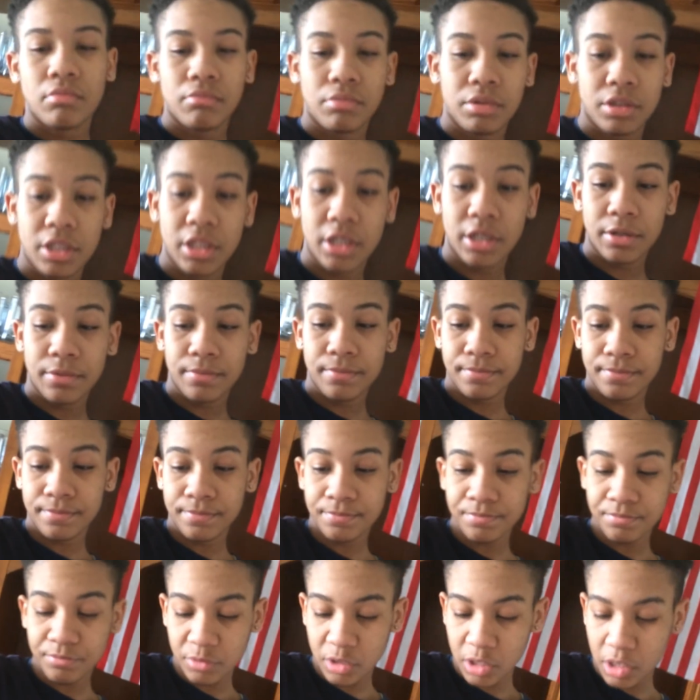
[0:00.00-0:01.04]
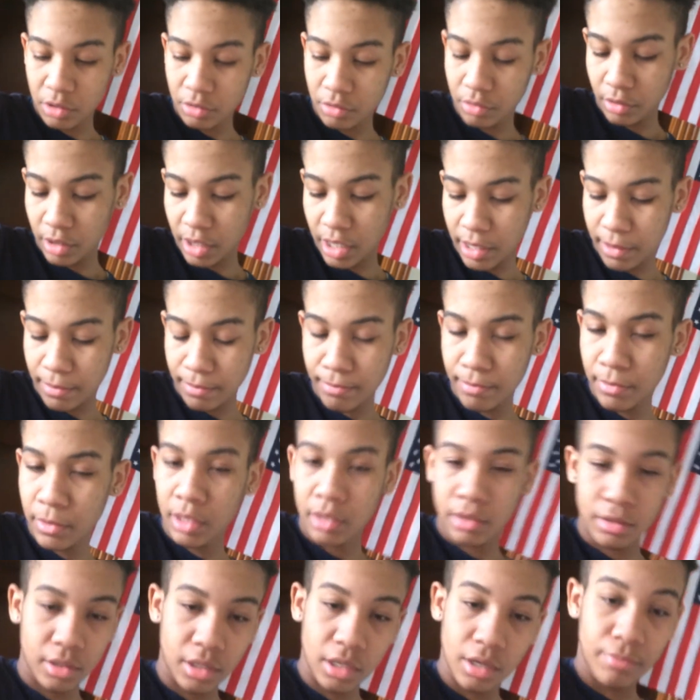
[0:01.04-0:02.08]
But yeah, when I do that.
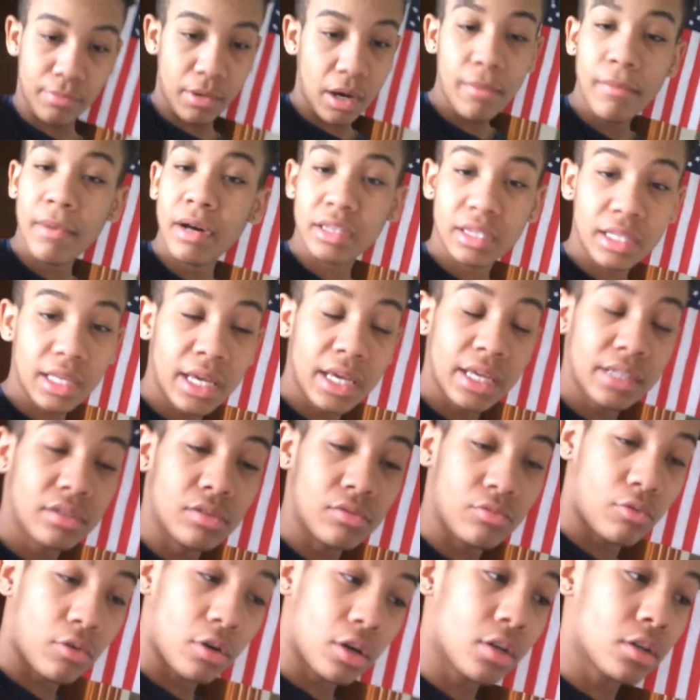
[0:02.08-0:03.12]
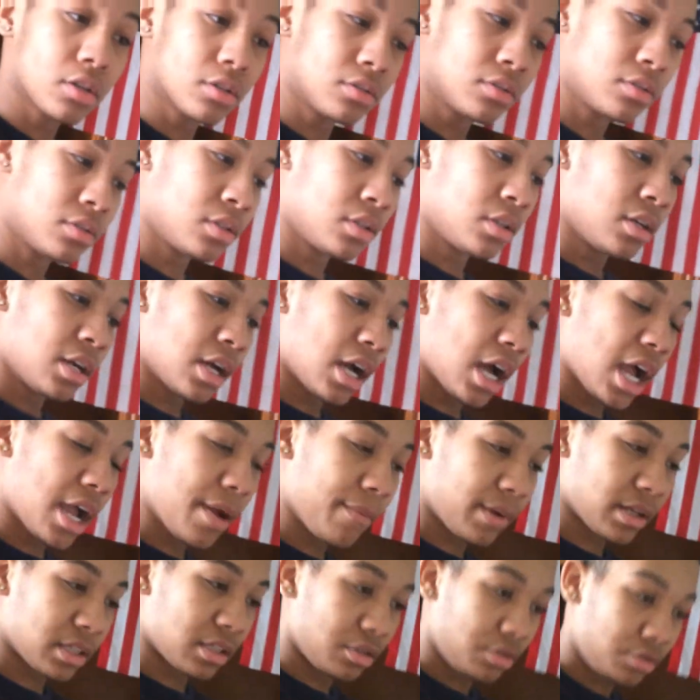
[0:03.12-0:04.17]
Yeah, but I'm about to head to work. I ain't
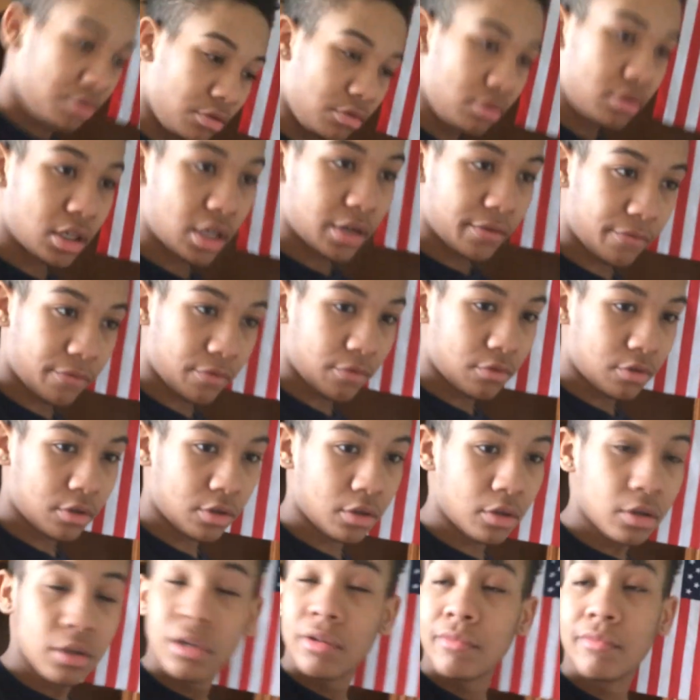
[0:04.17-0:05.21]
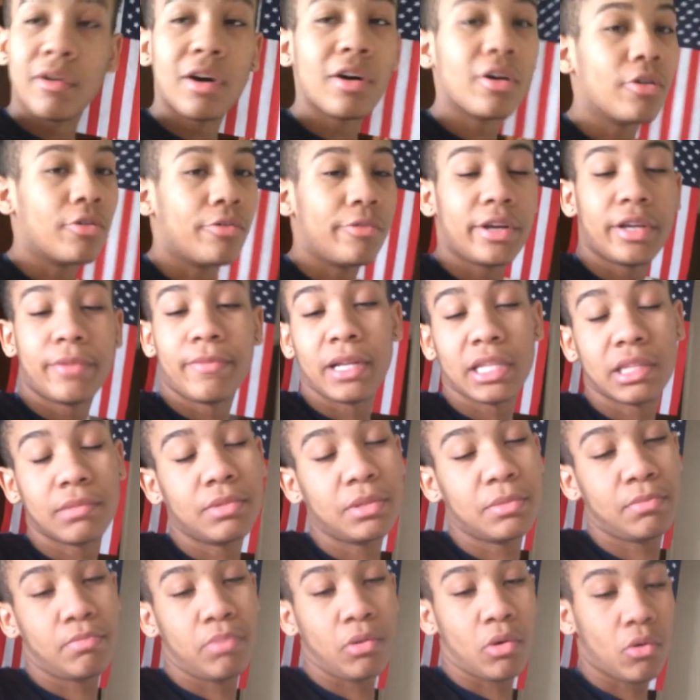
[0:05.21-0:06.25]
about to do nothing for real. My whole week about to
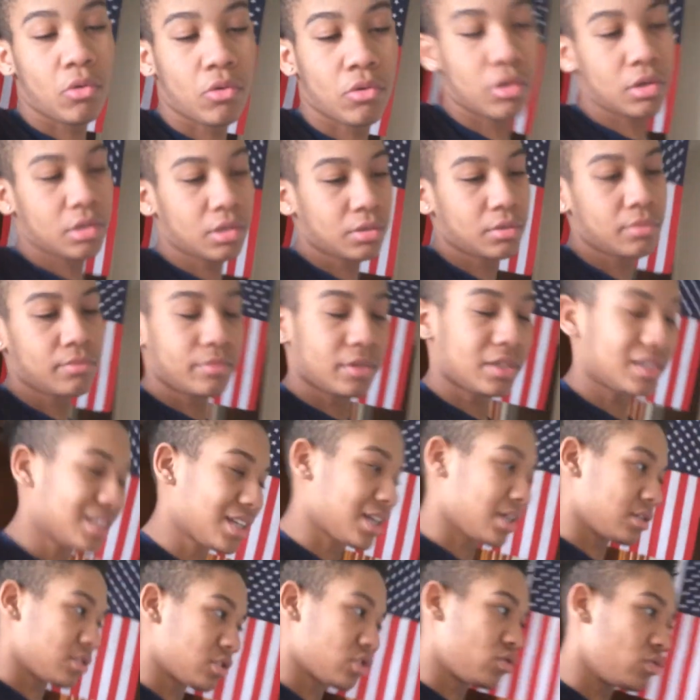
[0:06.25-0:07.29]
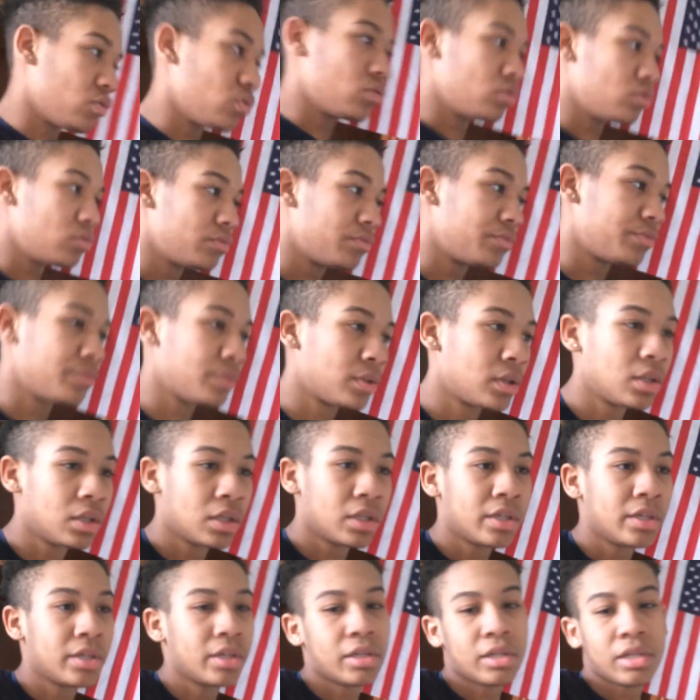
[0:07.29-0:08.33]
be boring because I got school.
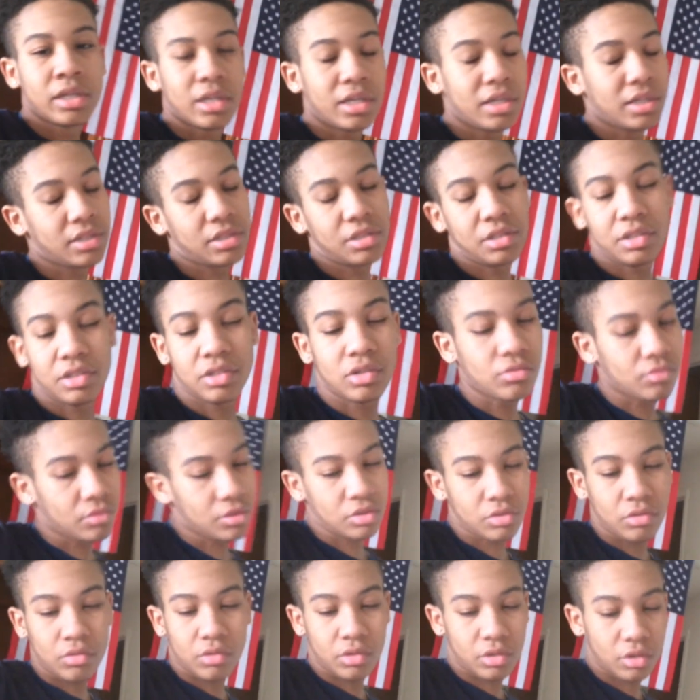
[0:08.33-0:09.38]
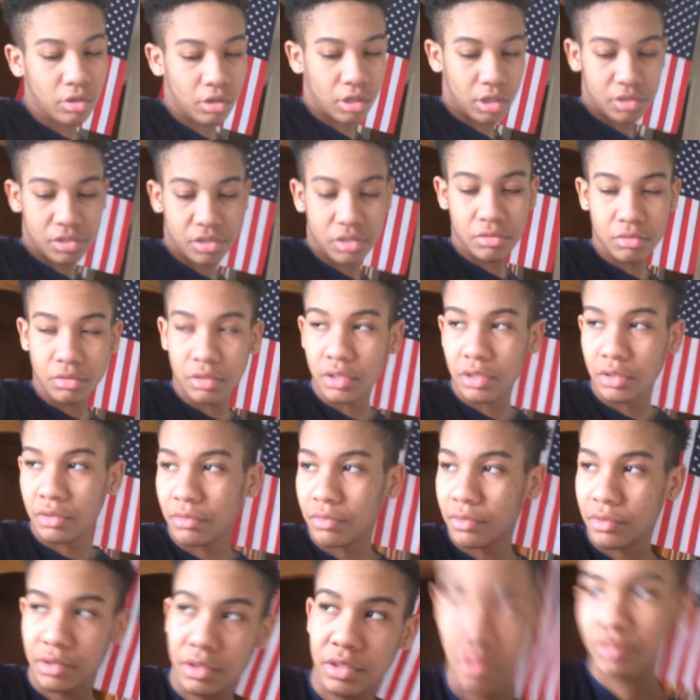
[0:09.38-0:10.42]
And it's just so much going on at school
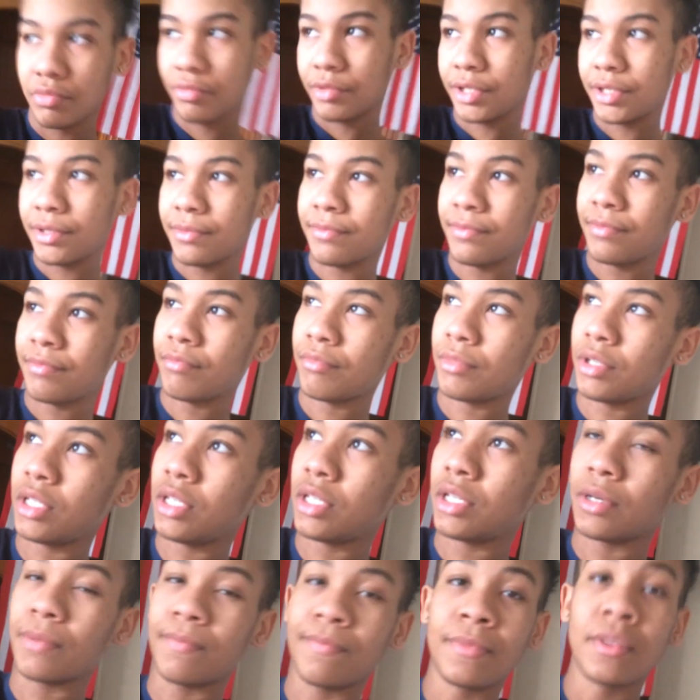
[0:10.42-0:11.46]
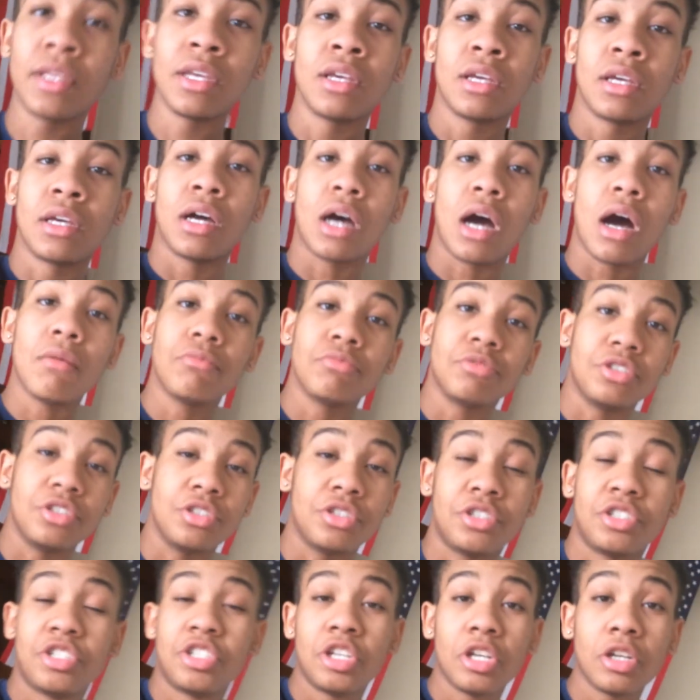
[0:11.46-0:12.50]
this week. But yeah, I'm
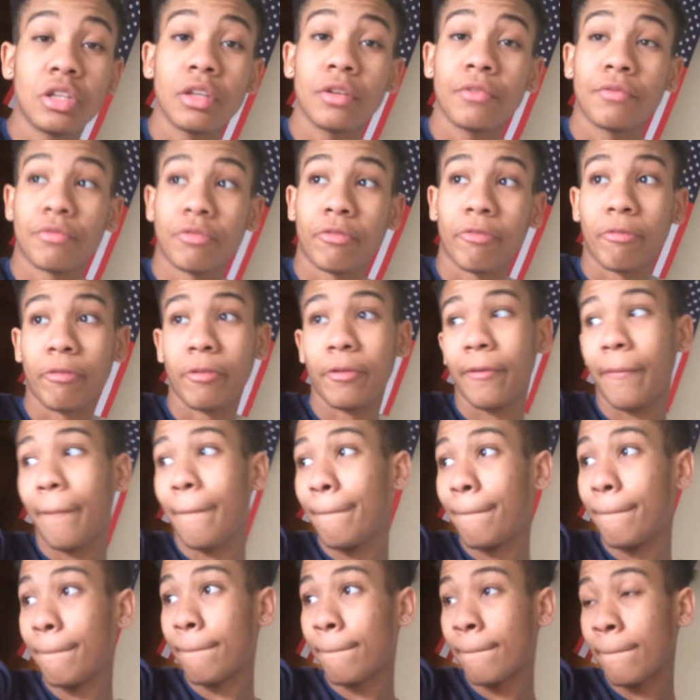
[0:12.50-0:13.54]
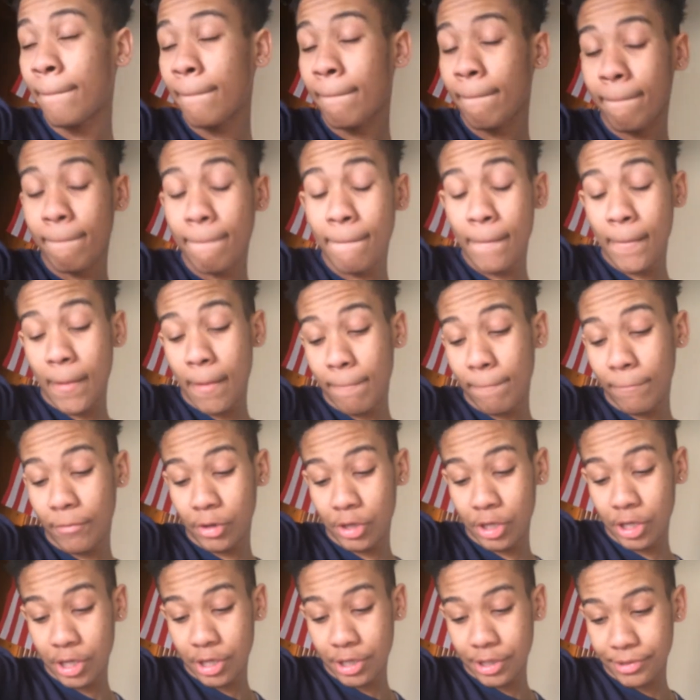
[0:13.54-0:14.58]
just chilling for real.
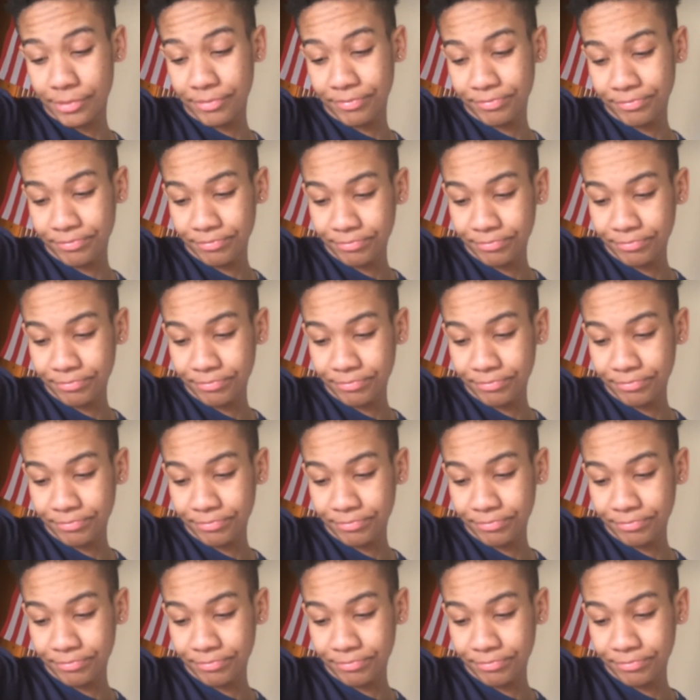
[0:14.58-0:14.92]
But yeah.